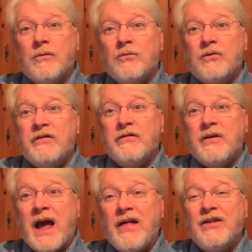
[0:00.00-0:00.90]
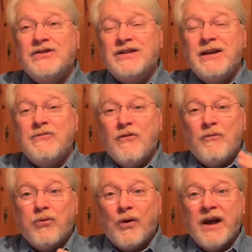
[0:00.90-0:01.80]
we've had this theme of
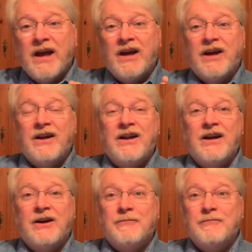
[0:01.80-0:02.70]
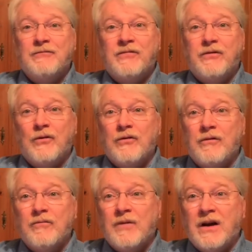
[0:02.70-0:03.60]
bread um, for
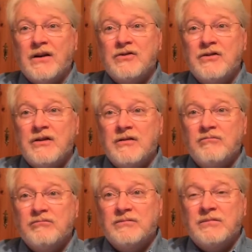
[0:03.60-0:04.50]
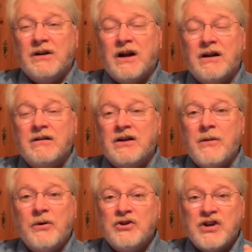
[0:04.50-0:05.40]
a
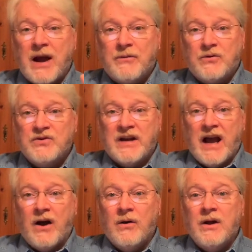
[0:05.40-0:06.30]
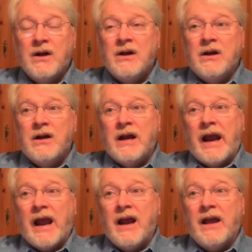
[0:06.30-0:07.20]
couple of chapters now,
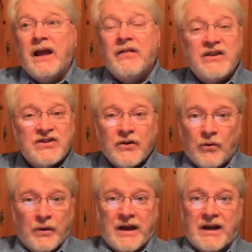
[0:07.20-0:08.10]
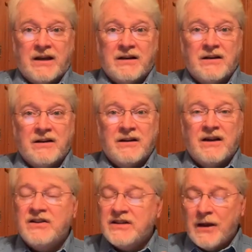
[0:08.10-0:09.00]
and they still don't get it. The
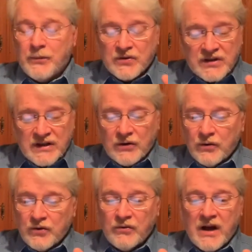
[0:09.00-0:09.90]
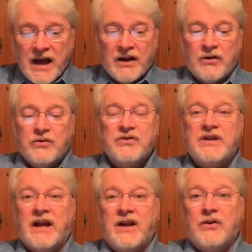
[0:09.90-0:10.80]
disciples still do not
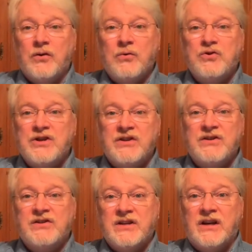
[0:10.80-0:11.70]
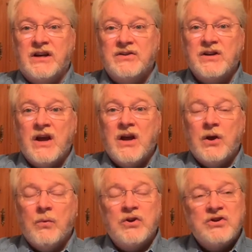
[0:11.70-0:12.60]
understand who Jesus is
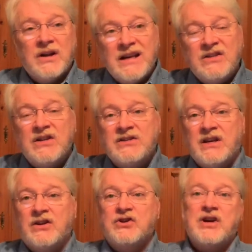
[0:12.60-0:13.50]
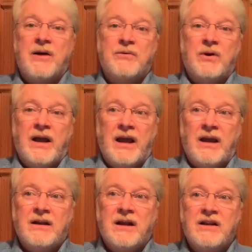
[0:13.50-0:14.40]
which leads us into chapter
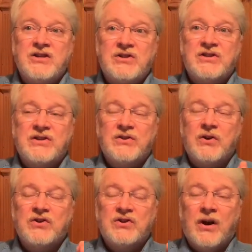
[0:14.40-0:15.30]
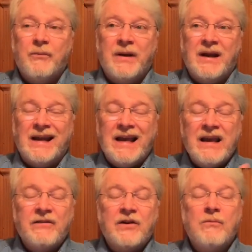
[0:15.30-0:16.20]
8, and Jesus is going to start being
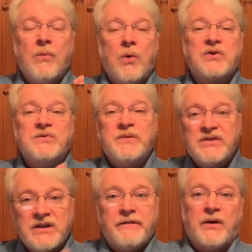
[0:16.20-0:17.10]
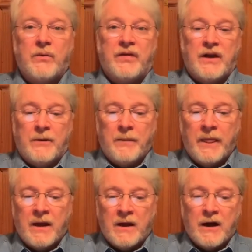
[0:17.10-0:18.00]
even more specific with them
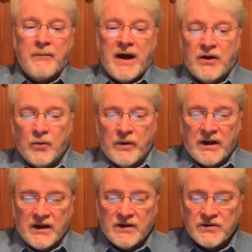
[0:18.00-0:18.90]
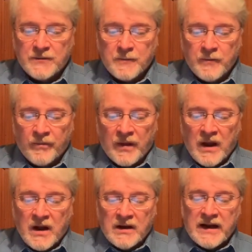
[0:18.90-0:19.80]
about who he is.
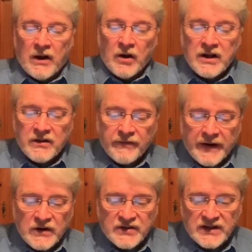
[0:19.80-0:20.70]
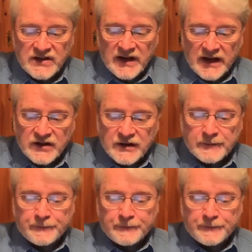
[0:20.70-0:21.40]
Now, look at the Pharisees next.